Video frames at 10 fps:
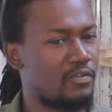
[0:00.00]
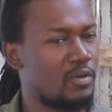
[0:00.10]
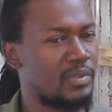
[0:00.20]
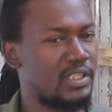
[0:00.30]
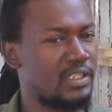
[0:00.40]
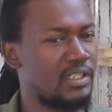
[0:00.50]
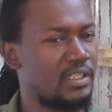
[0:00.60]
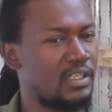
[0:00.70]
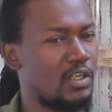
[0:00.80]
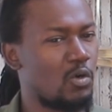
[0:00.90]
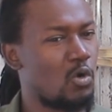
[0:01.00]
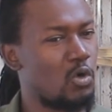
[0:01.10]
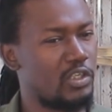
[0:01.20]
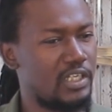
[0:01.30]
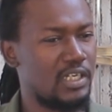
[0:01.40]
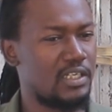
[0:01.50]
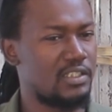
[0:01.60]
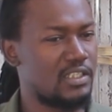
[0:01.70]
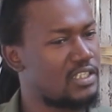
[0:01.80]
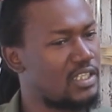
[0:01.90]
from the colonial
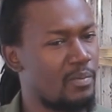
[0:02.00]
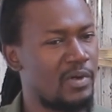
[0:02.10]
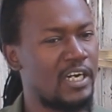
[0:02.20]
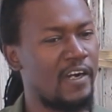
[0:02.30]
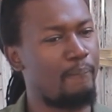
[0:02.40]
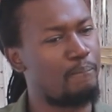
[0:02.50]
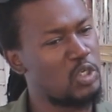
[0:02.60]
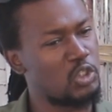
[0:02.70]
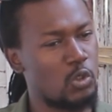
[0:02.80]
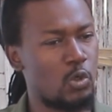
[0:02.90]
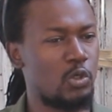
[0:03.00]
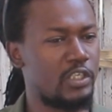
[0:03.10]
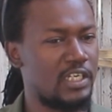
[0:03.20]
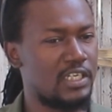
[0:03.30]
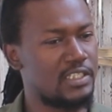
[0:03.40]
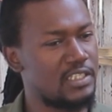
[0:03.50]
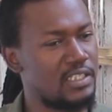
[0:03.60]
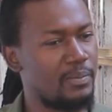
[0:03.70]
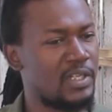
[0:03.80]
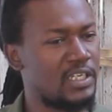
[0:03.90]
system and the post-colonial
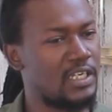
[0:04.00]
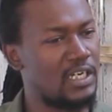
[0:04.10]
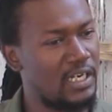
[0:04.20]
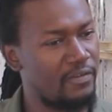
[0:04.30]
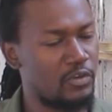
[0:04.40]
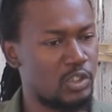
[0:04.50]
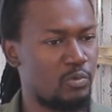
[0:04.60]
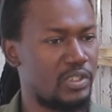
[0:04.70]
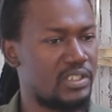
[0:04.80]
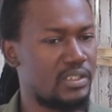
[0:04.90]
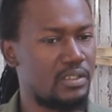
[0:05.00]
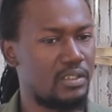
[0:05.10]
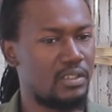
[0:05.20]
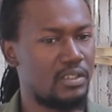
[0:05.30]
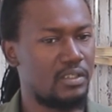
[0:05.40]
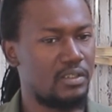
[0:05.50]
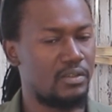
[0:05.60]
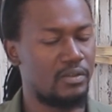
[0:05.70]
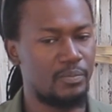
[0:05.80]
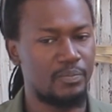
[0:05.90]
system that they left us with.
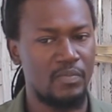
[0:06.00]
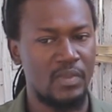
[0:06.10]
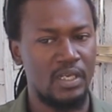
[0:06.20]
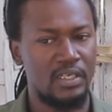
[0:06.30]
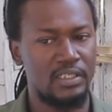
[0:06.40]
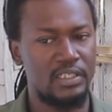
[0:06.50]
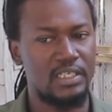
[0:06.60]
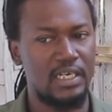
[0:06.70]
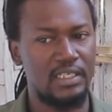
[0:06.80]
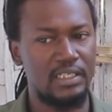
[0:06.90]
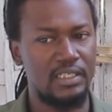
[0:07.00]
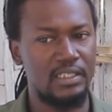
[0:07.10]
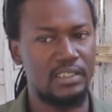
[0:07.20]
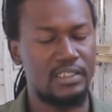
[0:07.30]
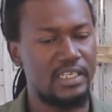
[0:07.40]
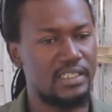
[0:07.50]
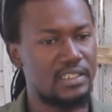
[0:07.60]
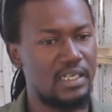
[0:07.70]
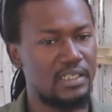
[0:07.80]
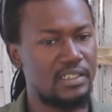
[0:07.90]
You know, these are the
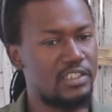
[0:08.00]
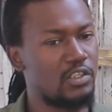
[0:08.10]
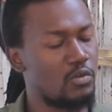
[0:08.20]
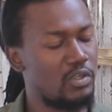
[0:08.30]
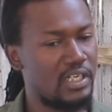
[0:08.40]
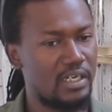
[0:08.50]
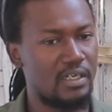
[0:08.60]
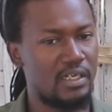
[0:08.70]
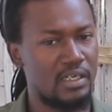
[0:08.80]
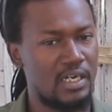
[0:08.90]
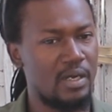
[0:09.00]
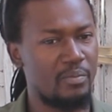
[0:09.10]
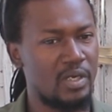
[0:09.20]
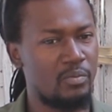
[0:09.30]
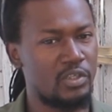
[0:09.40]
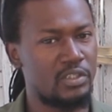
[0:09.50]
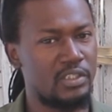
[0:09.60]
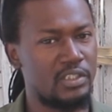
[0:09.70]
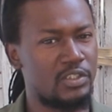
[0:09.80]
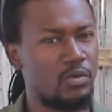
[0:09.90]
things, and it's not only uh, Gambia, but
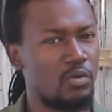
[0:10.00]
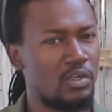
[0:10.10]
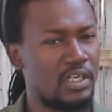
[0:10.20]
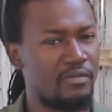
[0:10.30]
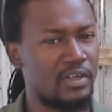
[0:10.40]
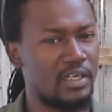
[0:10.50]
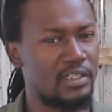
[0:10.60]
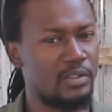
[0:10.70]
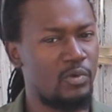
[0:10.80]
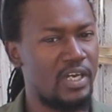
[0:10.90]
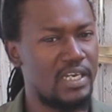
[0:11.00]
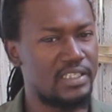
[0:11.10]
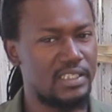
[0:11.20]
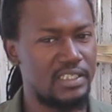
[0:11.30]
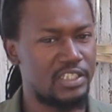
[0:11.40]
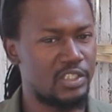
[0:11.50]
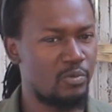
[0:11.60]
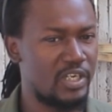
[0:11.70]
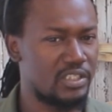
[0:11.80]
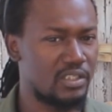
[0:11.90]
it's the whole Africa. The way I see the
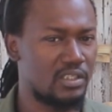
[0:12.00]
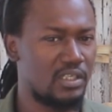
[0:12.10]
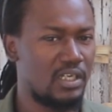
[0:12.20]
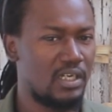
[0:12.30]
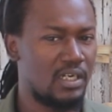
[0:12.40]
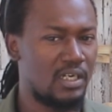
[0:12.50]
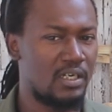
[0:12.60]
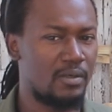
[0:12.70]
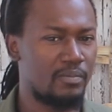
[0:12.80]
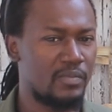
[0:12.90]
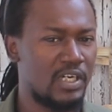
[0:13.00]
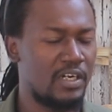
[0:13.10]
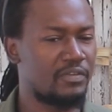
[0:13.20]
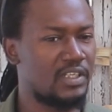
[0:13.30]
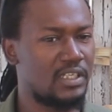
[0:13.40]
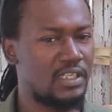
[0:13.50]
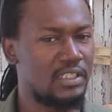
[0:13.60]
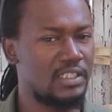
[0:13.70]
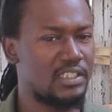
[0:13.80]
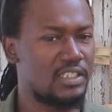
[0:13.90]
situation um,
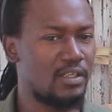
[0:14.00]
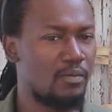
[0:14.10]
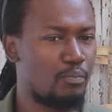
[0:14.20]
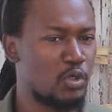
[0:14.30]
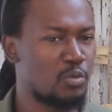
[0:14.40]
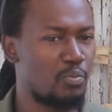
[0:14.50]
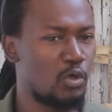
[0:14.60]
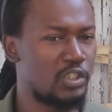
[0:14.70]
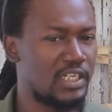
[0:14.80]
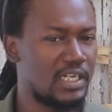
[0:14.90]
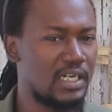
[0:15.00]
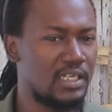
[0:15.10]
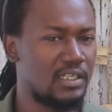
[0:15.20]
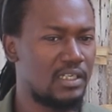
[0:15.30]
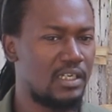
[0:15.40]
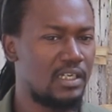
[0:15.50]
after this post-political,